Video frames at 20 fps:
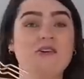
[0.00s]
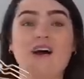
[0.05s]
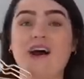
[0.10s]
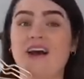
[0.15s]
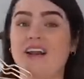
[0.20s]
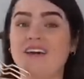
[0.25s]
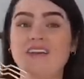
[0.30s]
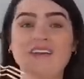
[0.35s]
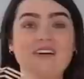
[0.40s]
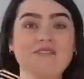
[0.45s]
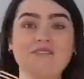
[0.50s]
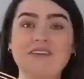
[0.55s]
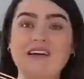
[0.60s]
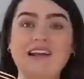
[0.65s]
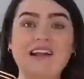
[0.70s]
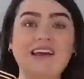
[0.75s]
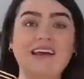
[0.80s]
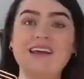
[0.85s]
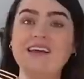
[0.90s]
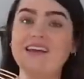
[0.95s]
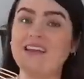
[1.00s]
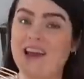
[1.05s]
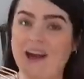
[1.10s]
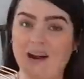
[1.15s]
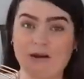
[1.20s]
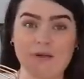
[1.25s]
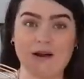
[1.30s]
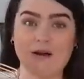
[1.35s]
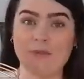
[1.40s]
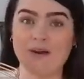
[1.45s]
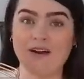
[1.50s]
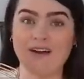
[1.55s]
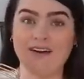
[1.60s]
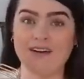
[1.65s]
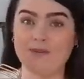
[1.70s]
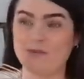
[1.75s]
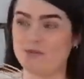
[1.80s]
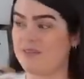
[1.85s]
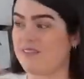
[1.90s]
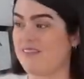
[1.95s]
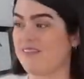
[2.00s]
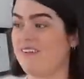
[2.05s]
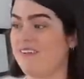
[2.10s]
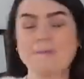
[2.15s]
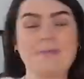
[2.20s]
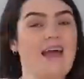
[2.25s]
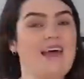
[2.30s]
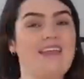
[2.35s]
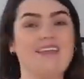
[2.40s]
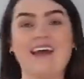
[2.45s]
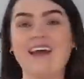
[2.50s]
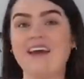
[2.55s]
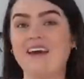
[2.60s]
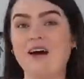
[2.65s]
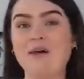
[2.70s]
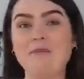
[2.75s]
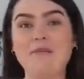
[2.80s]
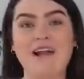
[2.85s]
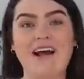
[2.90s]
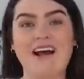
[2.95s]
And I don't really care about my arms. They're coming